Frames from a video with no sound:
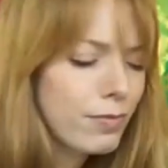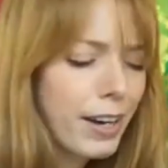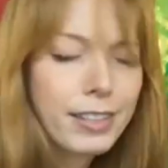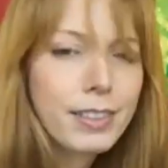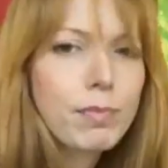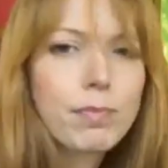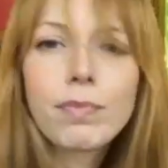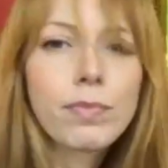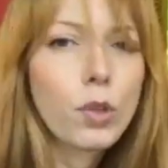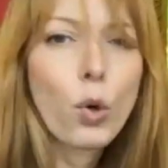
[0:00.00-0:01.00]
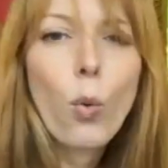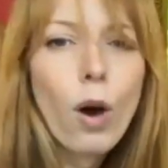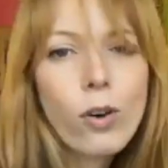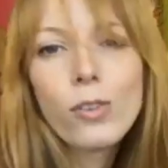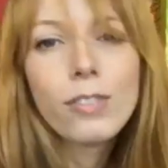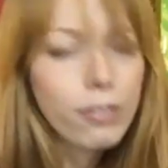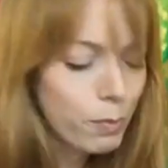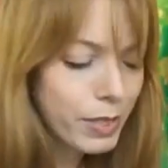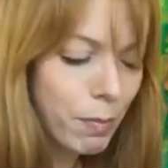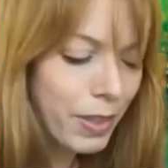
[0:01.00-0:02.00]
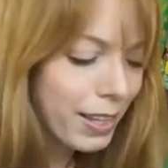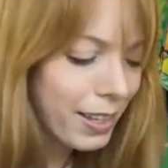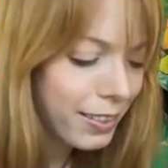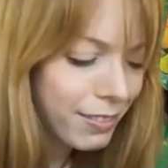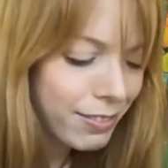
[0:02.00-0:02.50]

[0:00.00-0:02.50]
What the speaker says: write a quote from something.